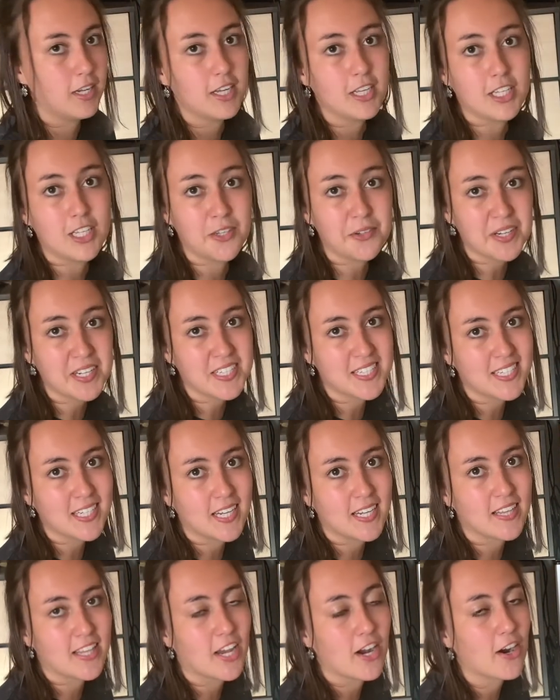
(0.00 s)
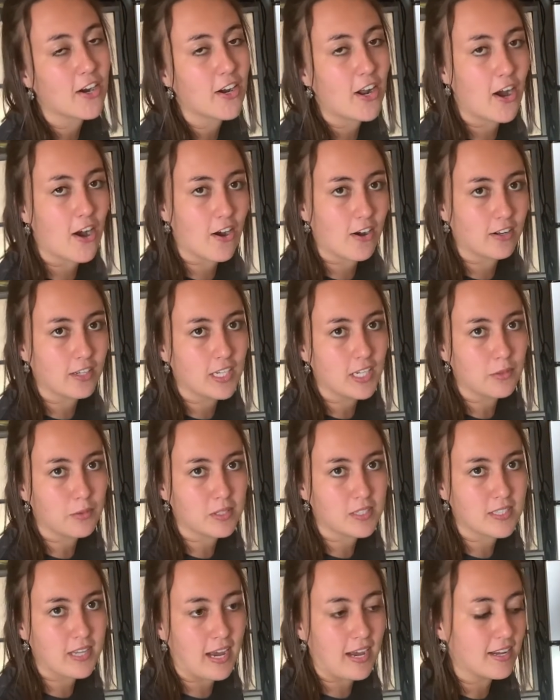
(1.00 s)
You can see that they are not all equal
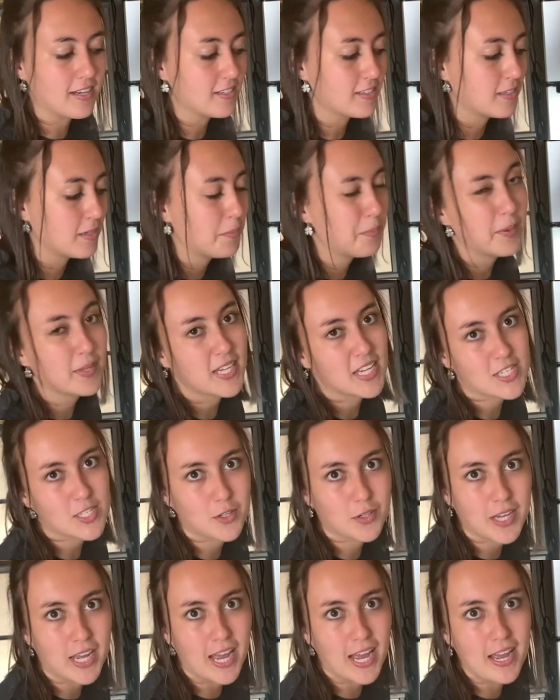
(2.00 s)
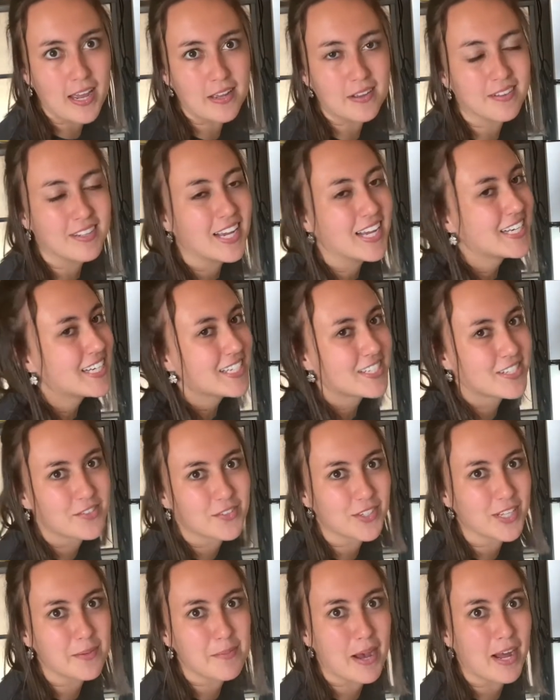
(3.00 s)
size, but that's okay. It doesn't
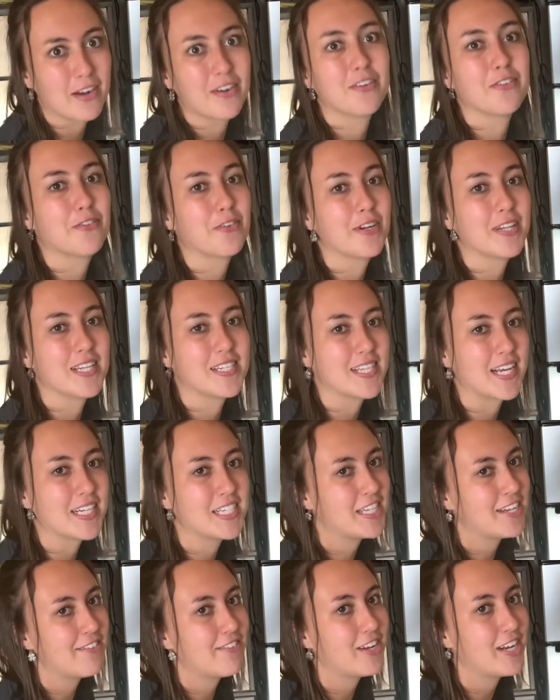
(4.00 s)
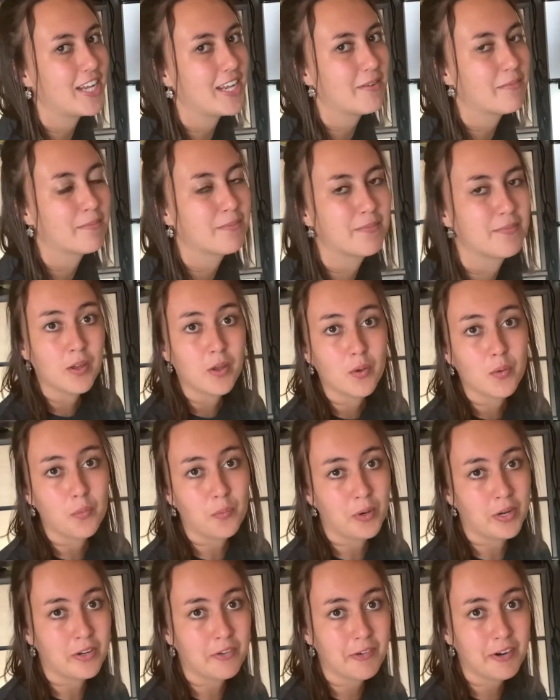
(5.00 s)
really matter for this activity.
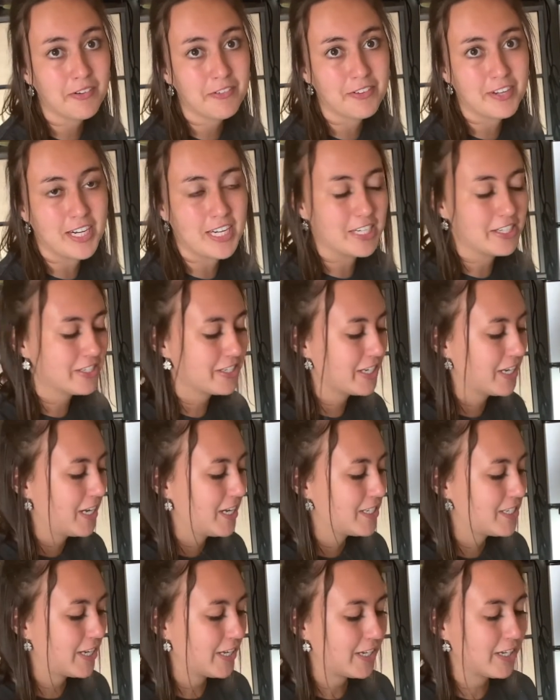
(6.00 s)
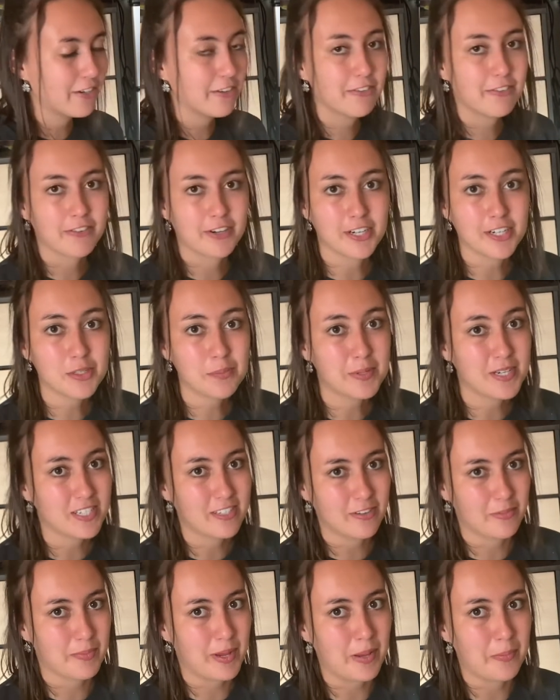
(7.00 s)
When you are finished, Take your first piece
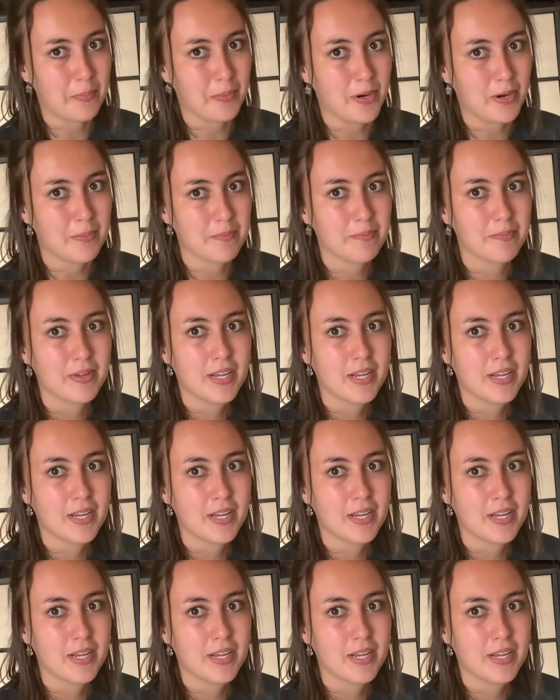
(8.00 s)
of paper.